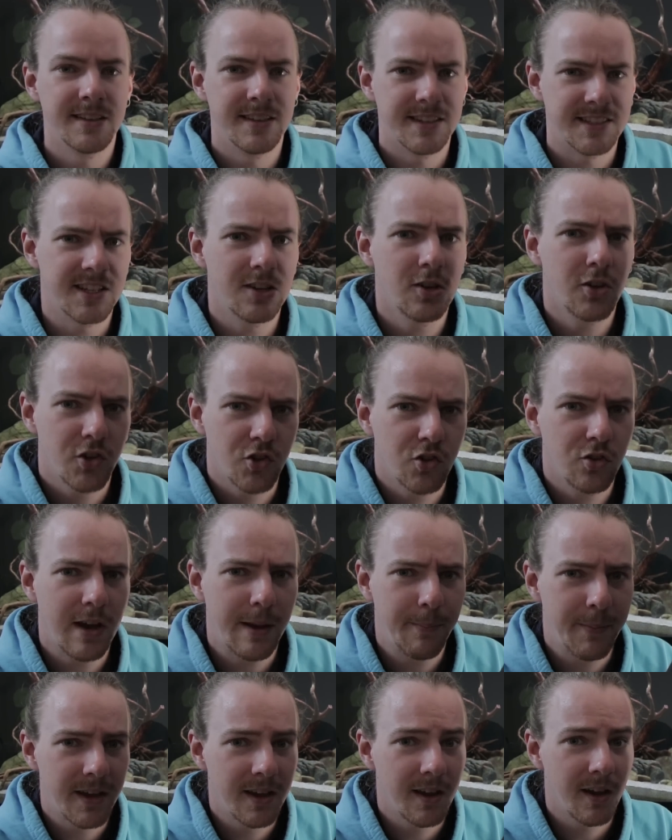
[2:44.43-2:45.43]
There's a lot of
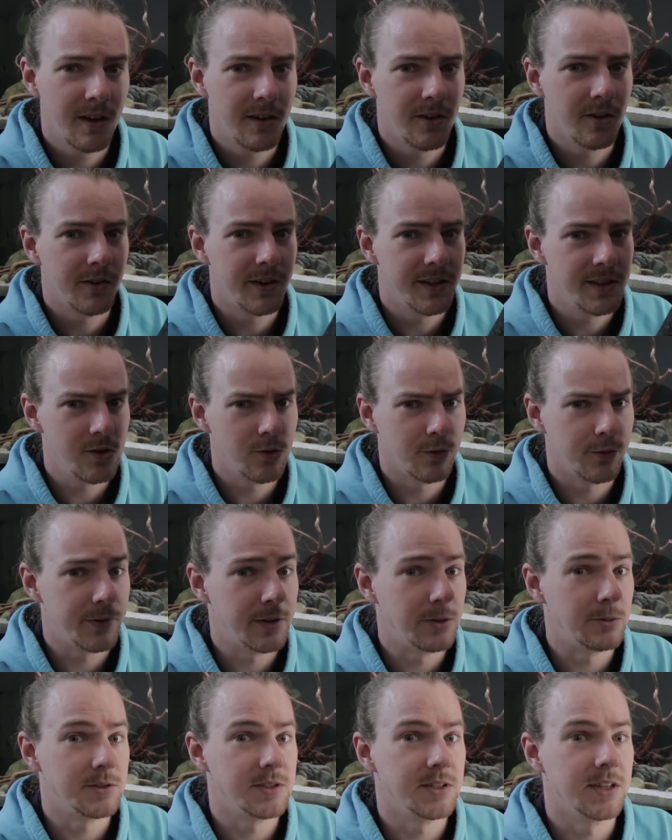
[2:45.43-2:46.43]
trapping going on in your
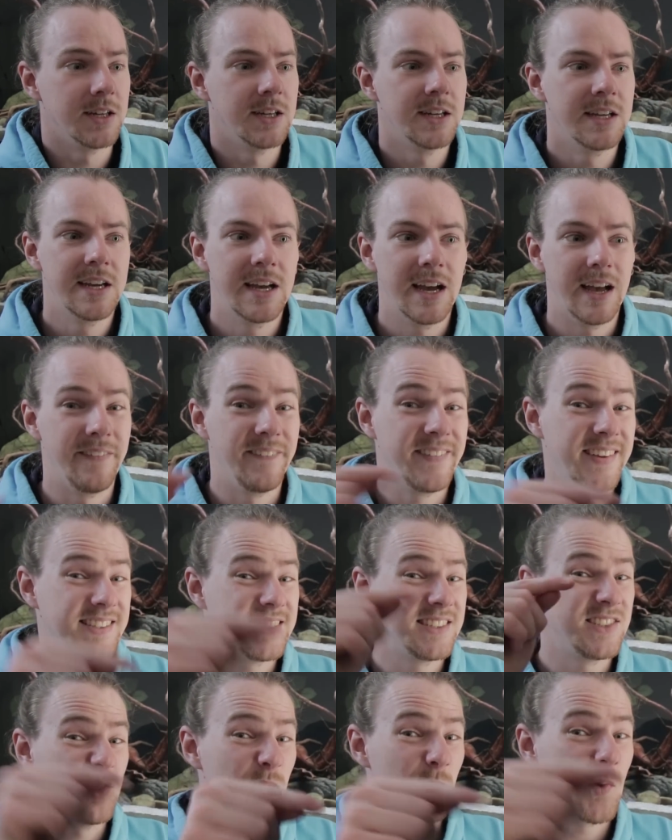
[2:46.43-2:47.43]
filter, and
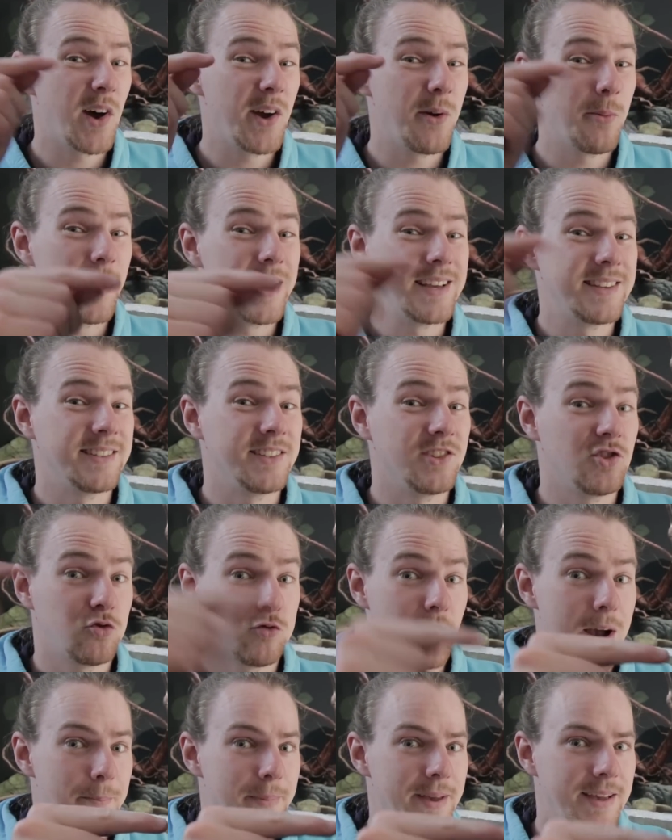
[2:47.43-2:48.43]
this is the right way to
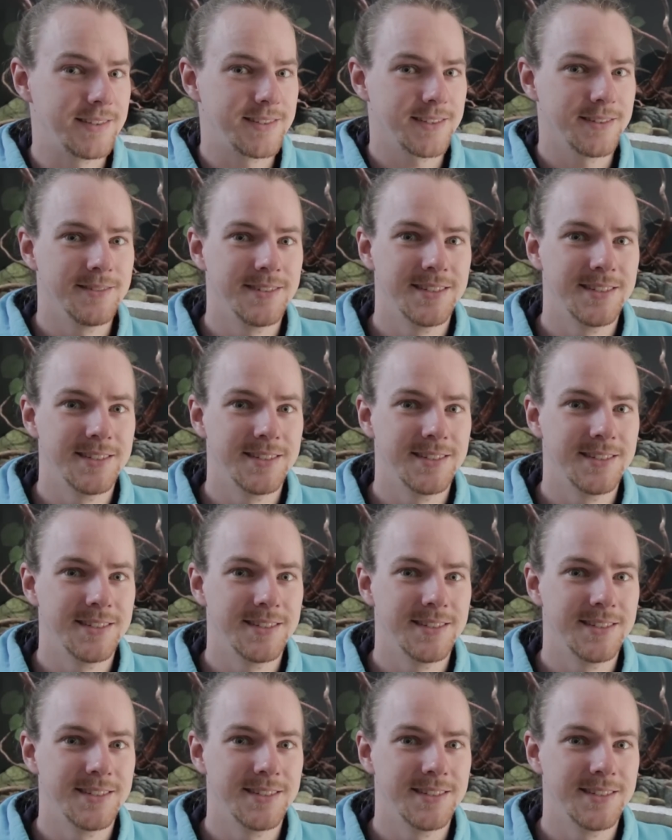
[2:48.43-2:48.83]
trap it.